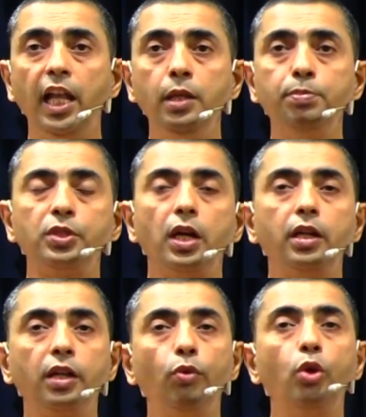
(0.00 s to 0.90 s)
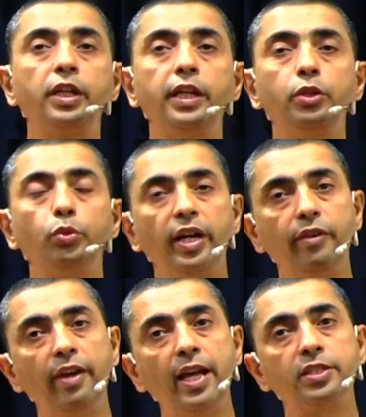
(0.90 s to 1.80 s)
helps a devotee to
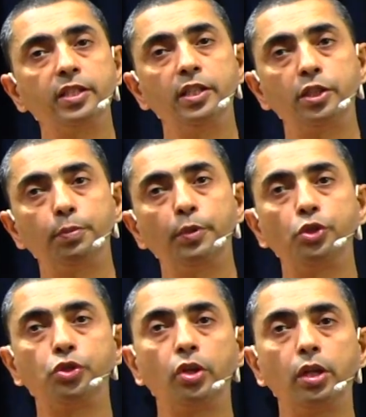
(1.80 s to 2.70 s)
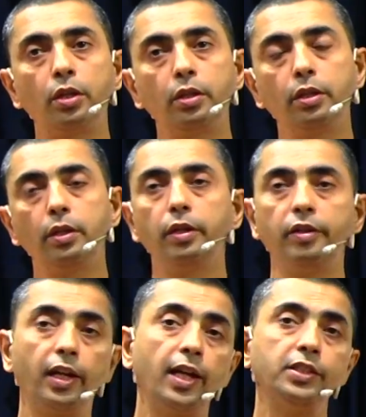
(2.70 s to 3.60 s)
advance in his spiritual
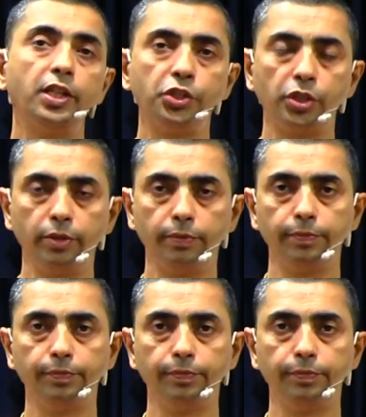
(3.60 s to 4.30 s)
realization.